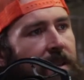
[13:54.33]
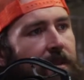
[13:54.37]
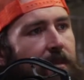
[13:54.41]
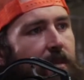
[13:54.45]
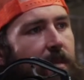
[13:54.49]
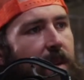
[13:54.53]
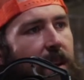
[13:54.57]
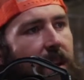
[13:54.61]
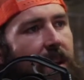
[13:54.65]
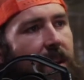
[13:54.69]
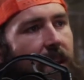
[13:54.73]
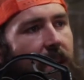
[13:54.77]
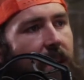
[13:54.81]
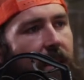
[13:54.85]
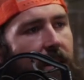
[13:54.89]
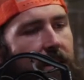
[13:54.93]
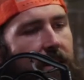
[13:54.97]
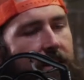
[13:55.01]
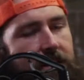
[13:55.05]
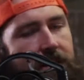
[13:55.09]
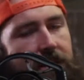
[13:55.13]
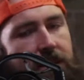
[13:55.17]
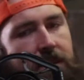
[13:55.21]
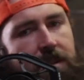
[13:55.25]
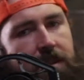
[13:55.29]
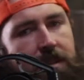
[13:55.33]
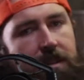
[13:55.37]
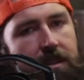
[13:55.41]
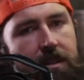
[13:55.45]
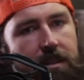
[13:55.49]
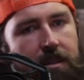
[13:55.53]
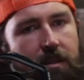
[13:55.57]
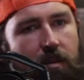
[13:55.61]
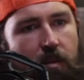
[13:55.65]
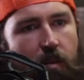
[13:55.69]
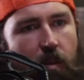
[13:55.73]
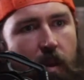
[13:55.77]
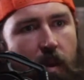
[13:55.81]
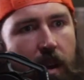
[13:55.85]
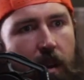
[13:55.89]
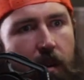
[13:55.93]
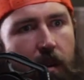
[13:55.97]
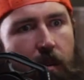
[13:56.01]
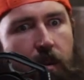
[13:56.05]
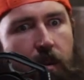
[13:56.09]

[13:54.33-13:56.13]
because we